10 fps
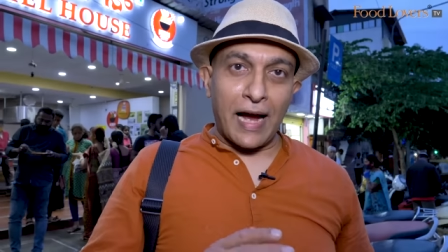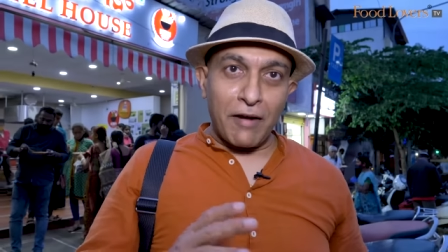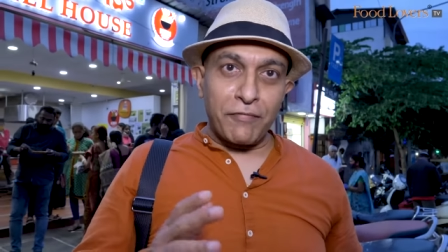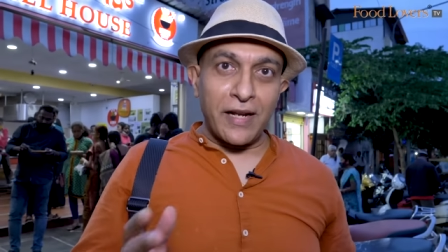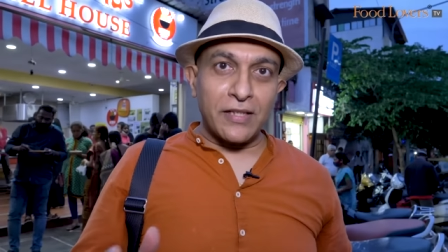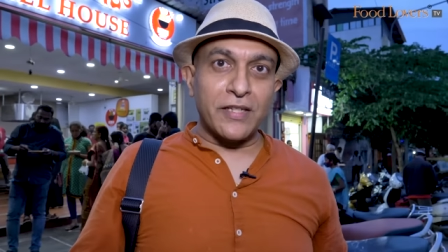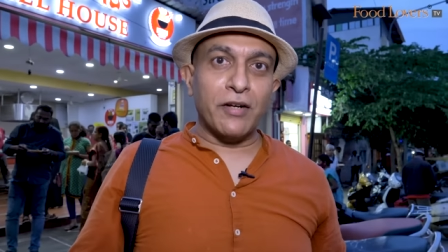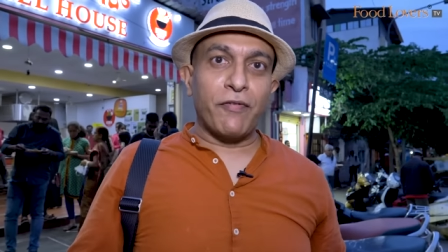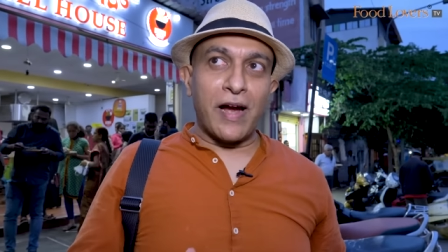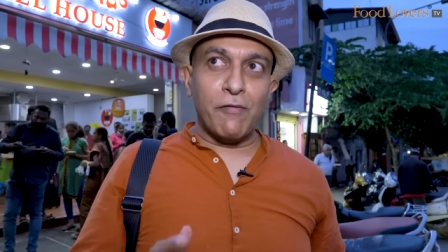I have
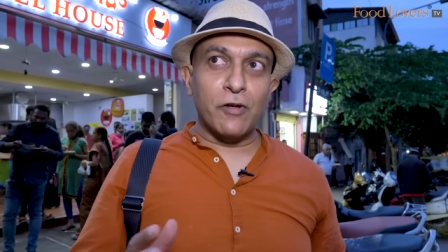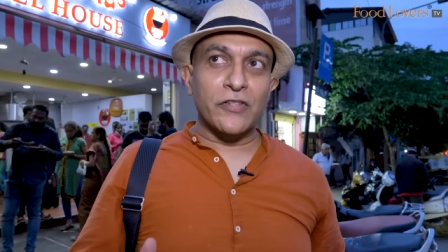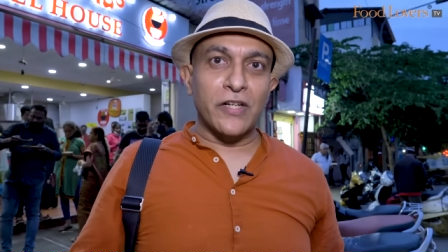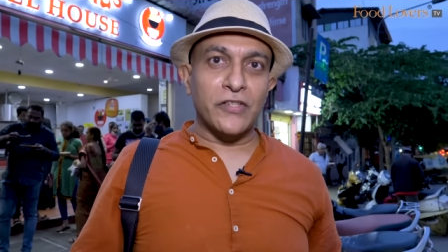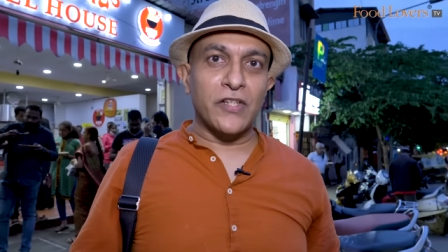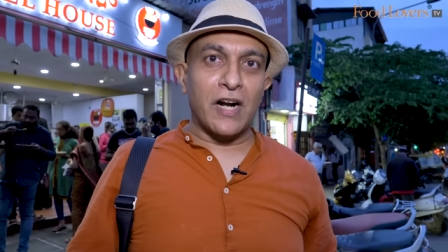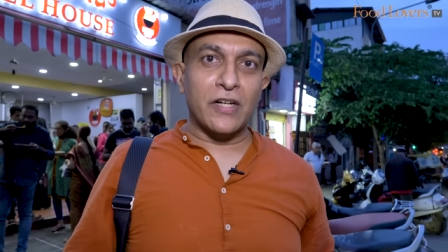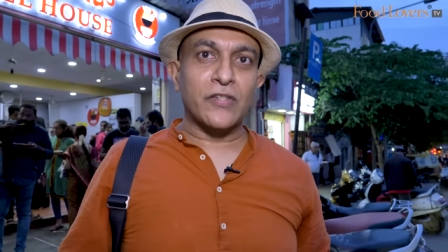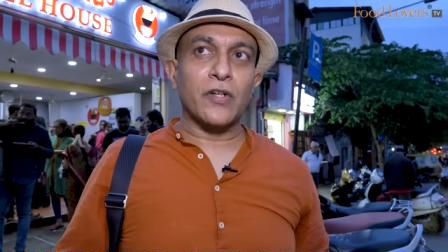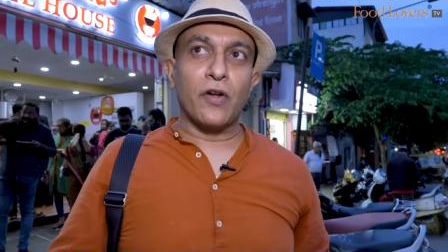tasted five or six
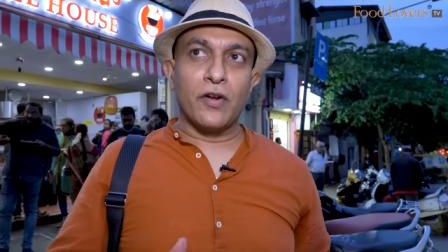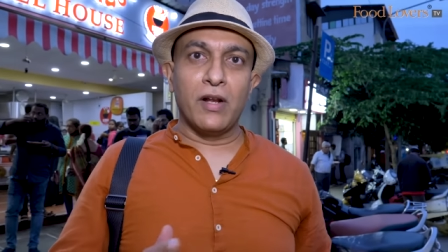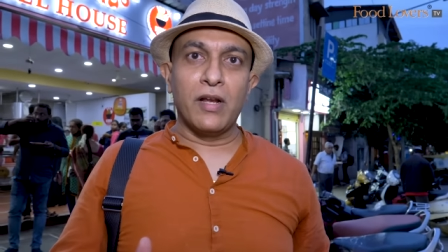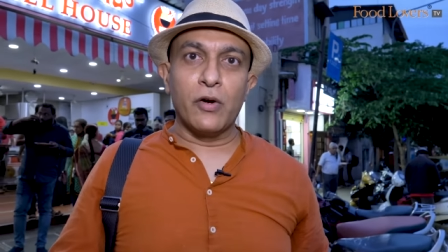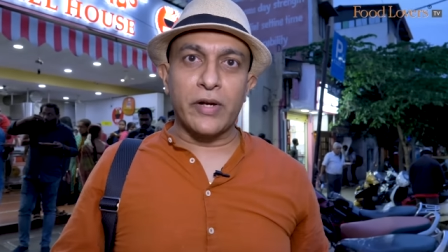chaats on earlier